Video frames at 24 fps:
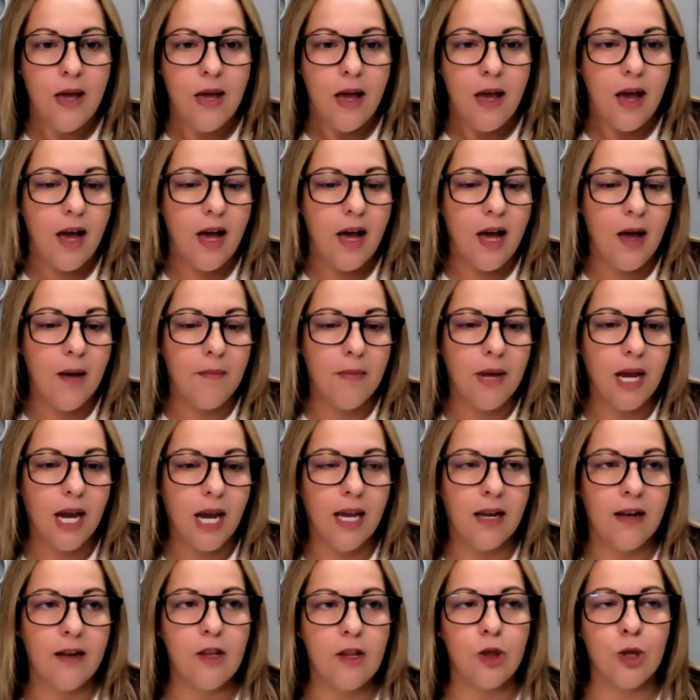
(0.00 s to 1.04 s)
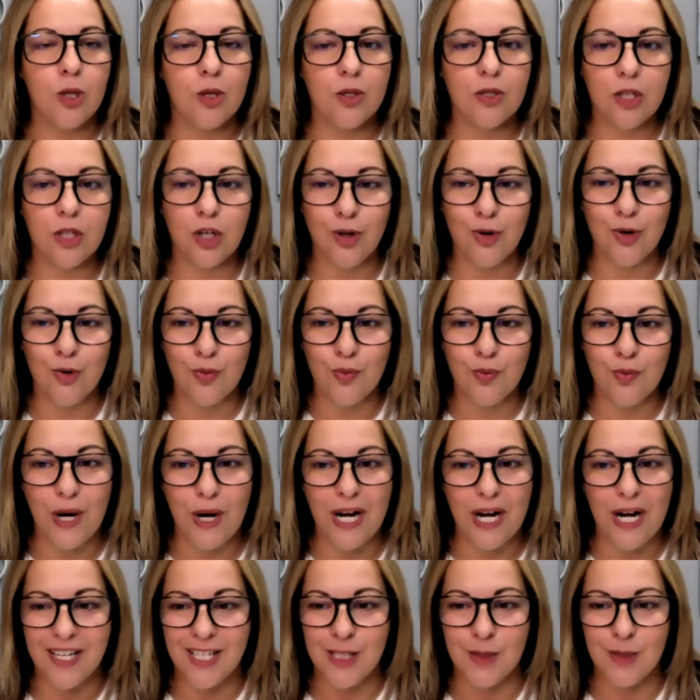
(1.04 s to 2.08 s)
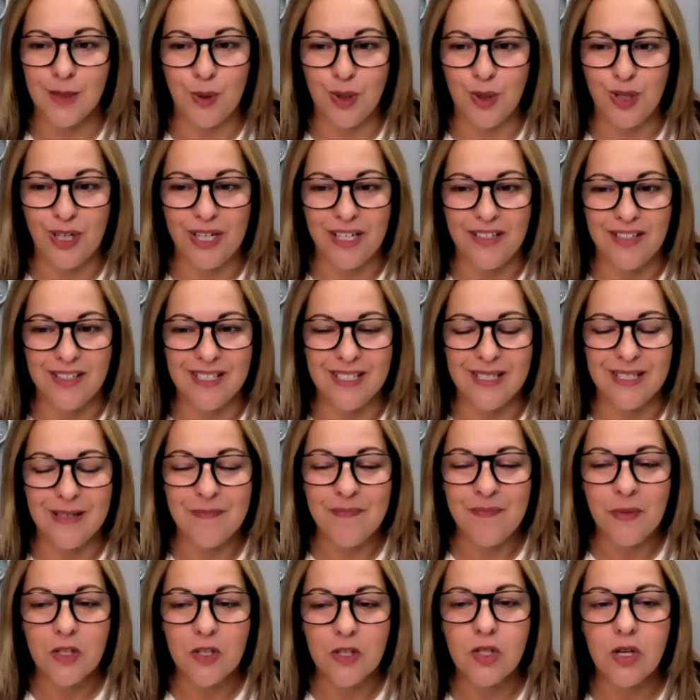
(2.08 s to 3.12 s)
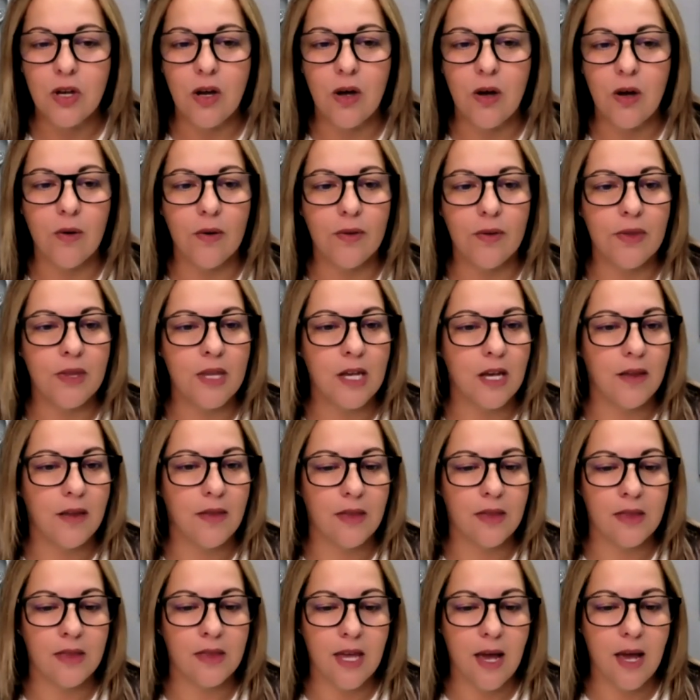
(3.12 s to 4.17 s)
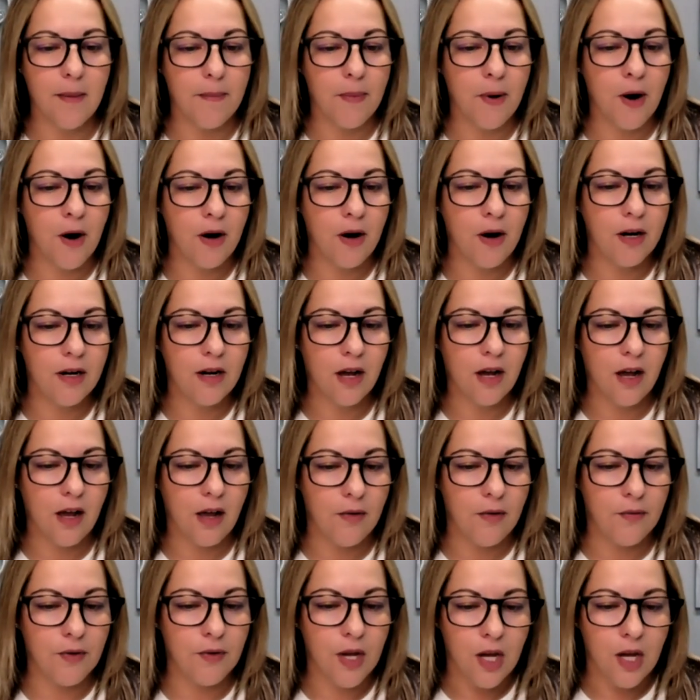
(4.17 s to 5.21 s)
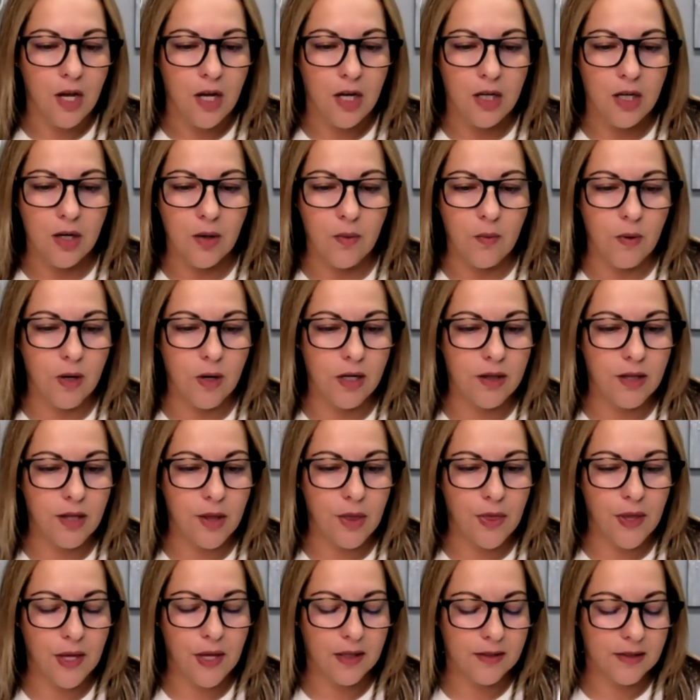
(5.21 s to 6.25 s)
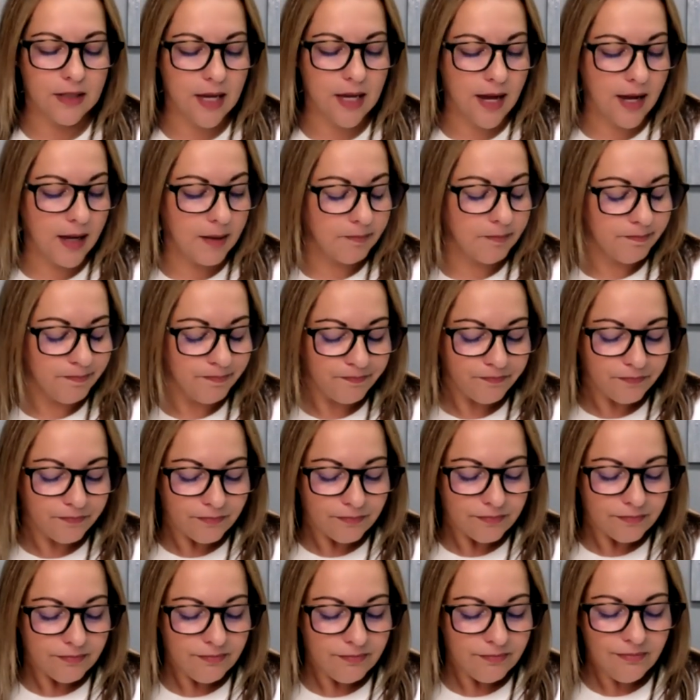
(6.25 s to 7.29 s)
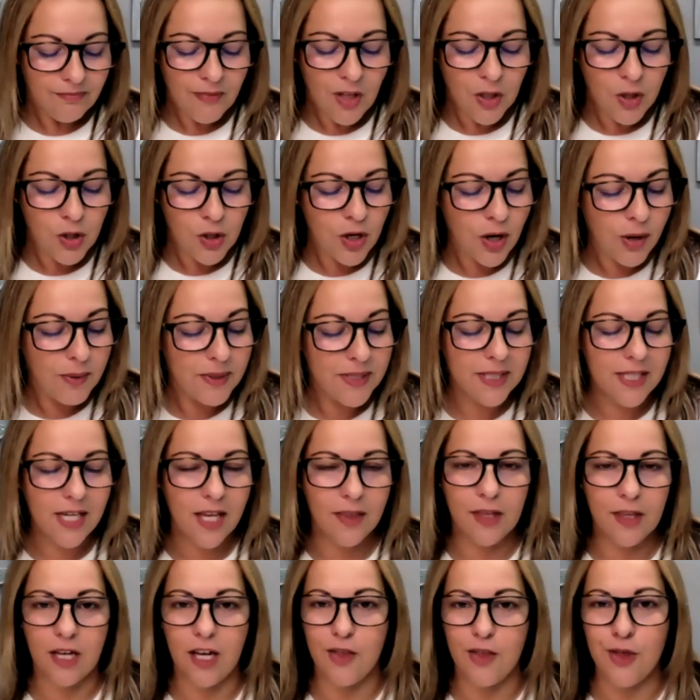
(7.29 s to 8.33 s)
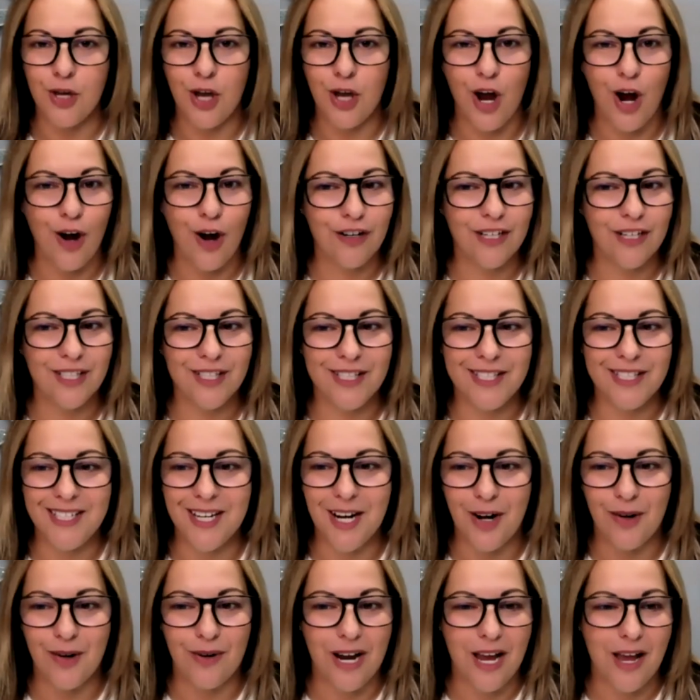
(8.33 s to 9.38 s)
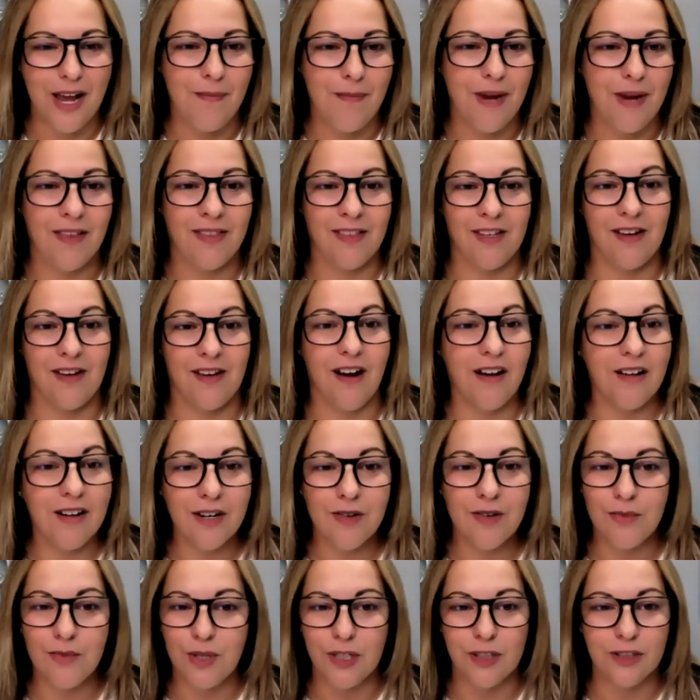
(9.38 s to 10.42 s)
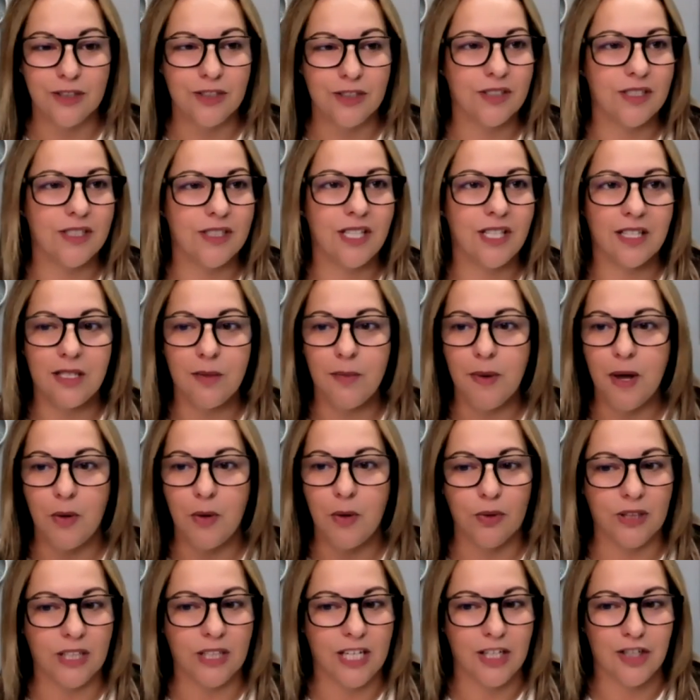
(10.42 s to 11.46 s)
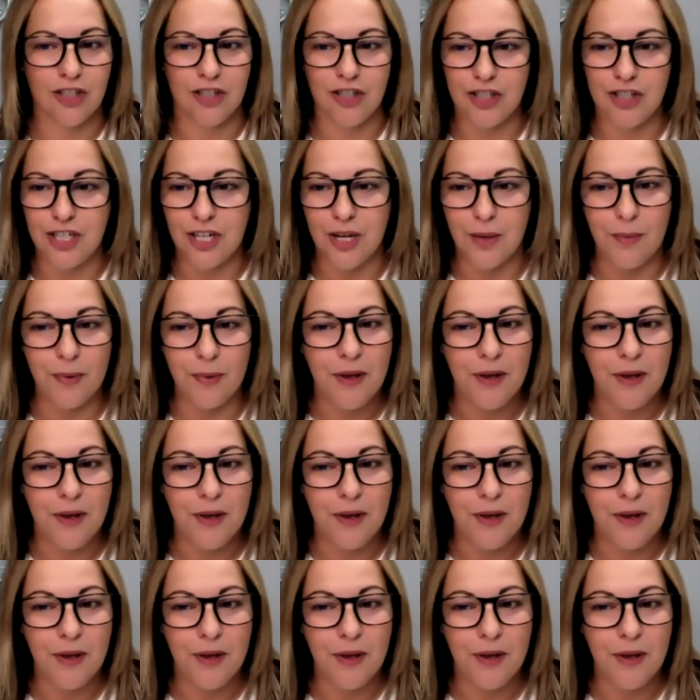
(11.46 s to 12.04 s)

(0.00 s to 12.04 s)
and there's a great experience. So that part of, one of the things that, I always say the R in CRM and the R in realtors, that's about relationship